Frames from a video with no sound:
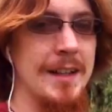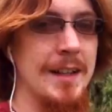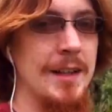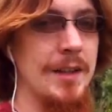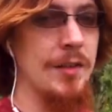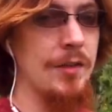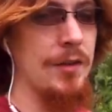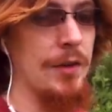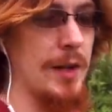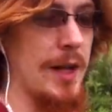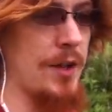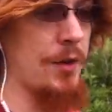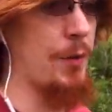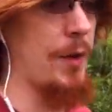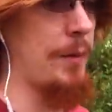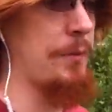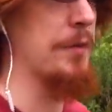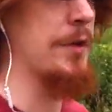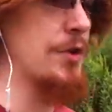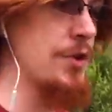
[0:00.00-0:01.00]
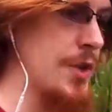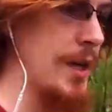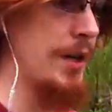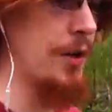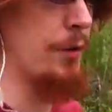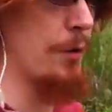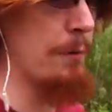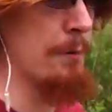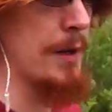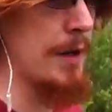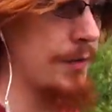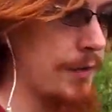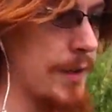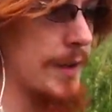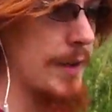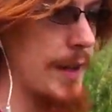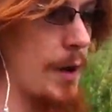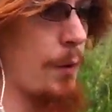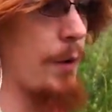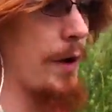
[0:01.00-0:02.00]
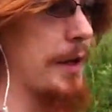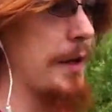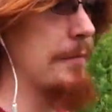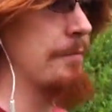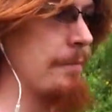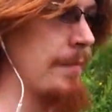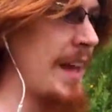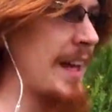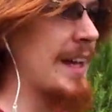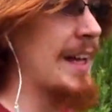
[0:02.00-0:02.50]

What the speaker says: So that's why I'm going to try to do it monthly. That way I can get